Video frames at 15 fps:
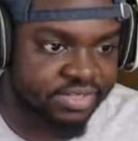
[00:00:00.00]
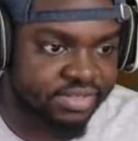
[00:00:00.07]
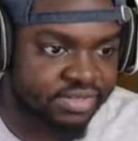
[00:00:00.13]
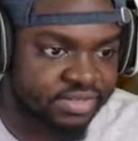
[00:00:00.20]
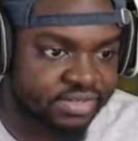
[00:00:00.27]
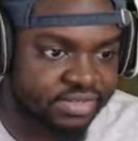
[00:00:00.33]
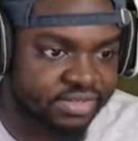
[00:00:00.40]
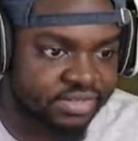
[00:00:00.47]

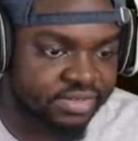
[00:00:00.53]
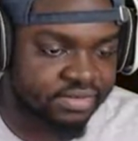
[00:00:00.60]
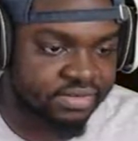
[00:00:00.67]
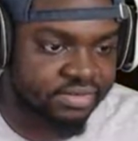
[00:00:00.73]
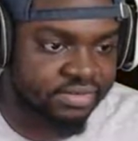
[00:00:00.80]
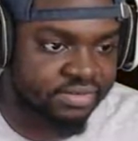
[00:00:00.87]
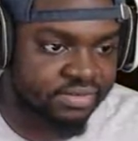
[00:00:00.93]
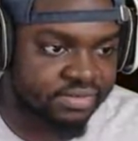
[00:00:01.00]

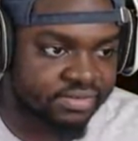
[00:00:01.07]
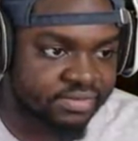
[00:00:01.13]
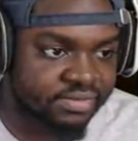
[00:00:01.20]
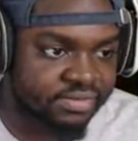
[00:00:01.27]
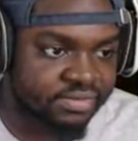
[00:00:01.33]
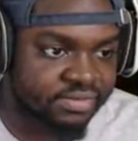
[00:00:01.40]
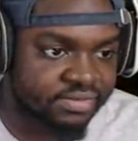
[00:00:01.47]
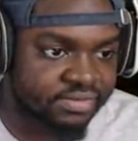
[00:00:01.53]

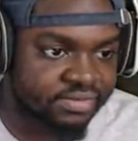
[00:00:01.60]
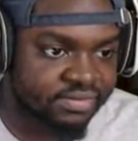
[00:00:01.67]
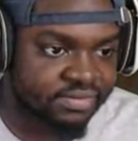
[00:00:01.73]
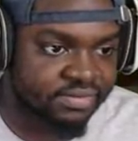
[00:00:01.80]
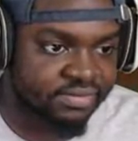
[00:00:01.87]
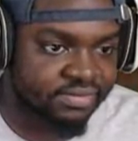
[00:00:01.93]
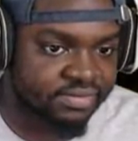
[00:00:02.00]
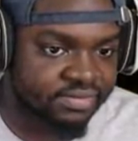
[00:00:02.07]

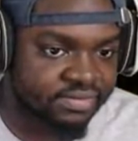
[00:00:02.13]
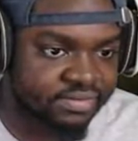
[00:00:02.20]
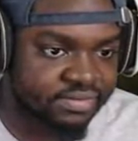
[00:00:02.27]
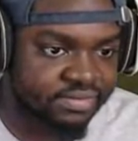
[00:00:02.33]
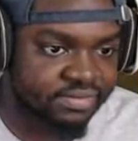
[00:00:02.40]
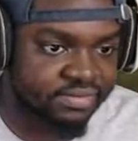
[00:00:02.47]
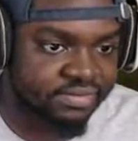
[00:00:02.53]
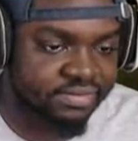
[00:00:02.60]

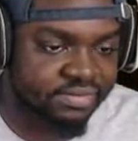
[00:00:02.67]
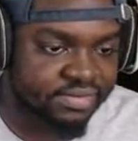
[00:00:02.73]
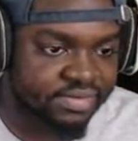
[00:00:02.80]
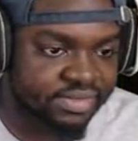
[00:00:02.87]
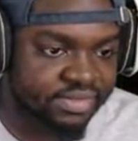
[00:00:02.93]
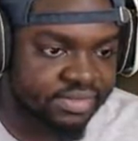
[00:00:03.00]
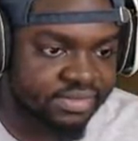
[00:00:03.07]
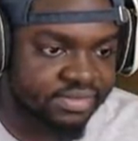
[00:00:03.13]

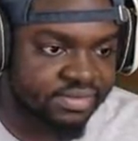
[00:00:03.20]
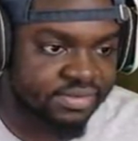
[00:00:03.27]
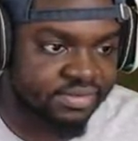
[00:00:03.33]
[no speech]